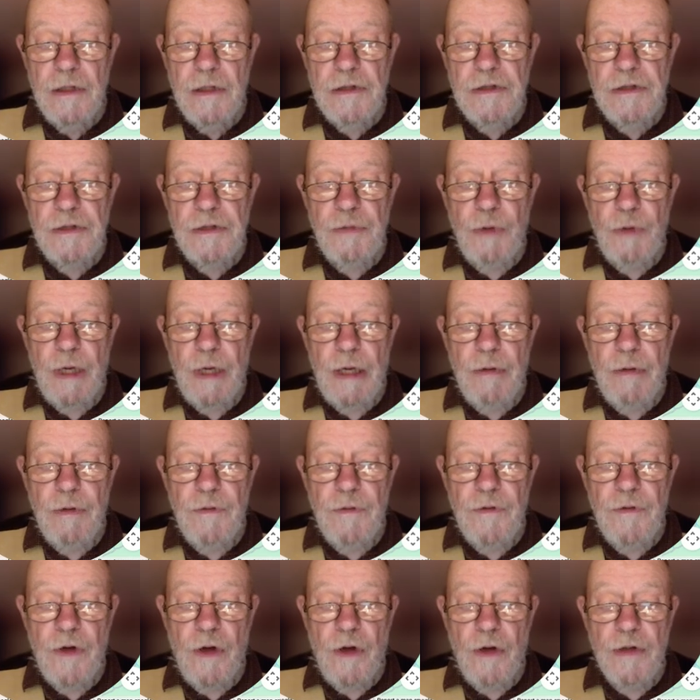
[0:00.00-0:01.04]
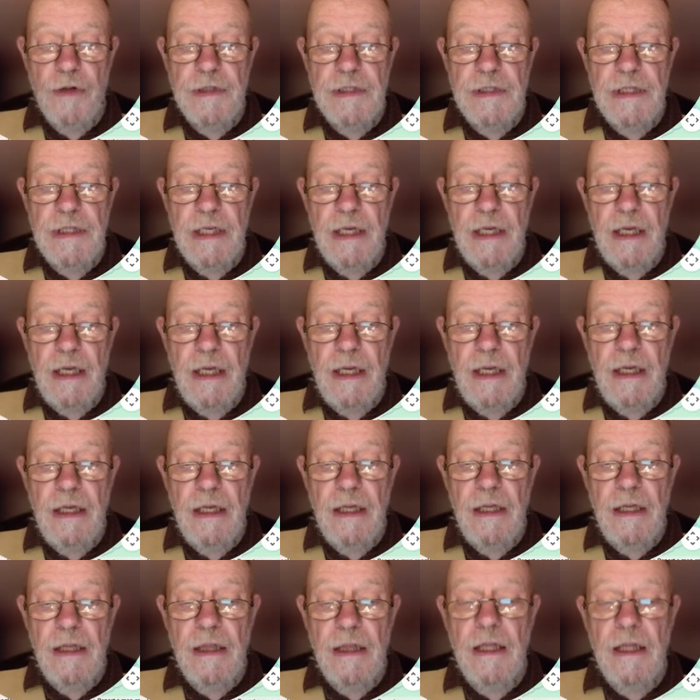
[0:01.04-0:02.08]
to where we've got the
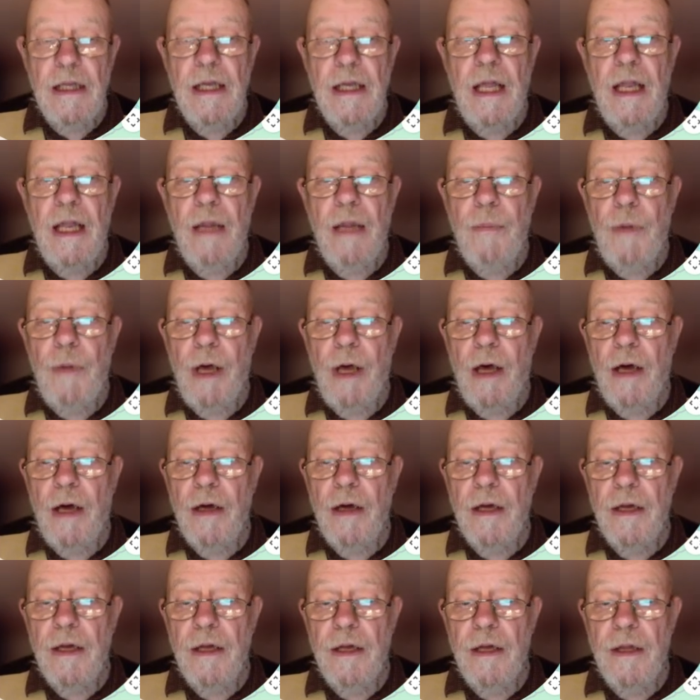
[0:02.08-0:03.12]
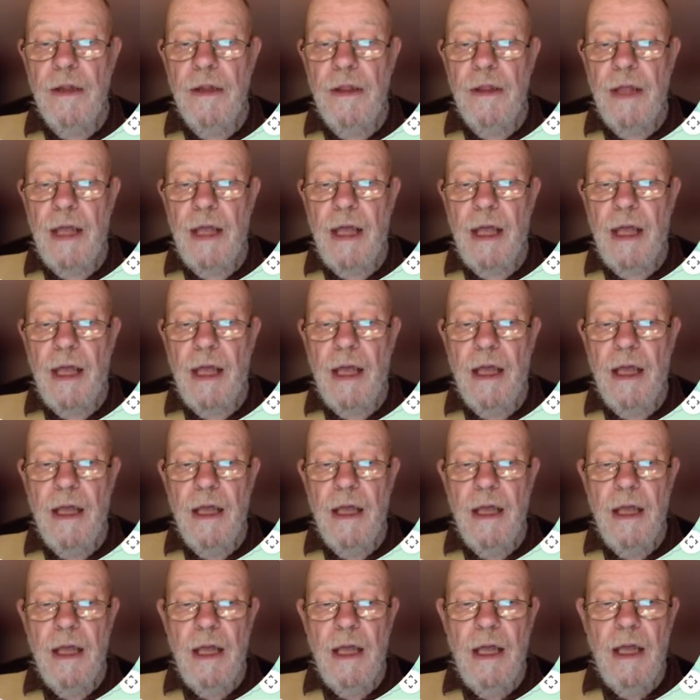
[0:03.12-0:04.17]
yellow mark there,
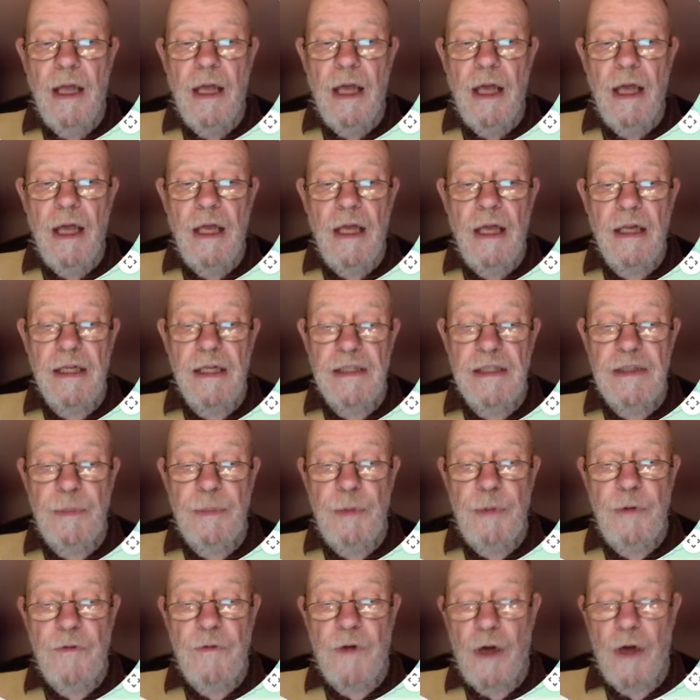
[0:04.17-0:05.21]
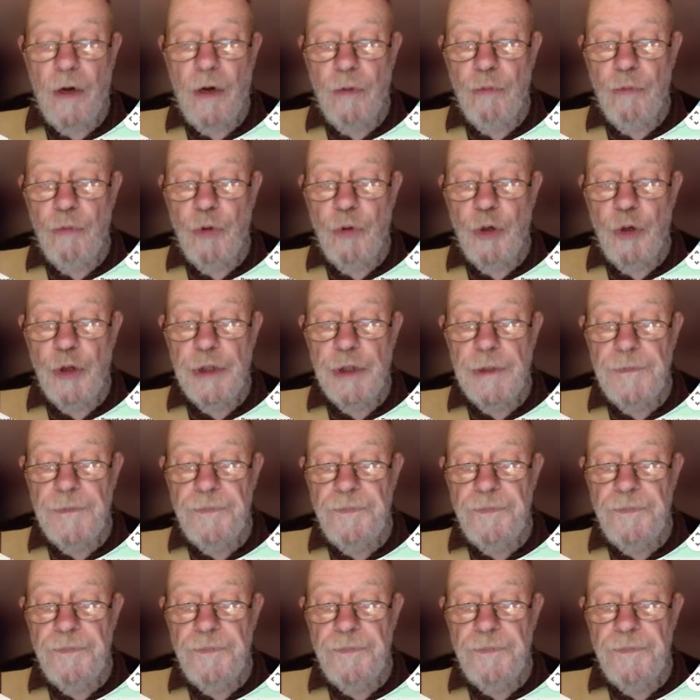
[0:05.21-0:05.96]
and it's above Homewood,